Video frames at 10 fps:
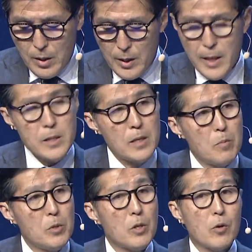As
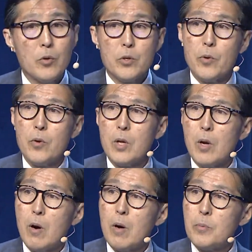Mr. Goto,
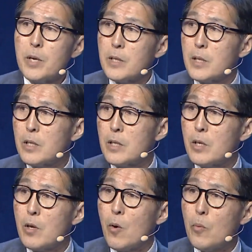our President and
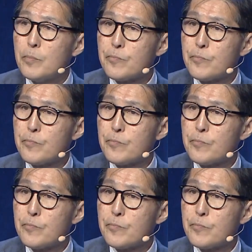CEO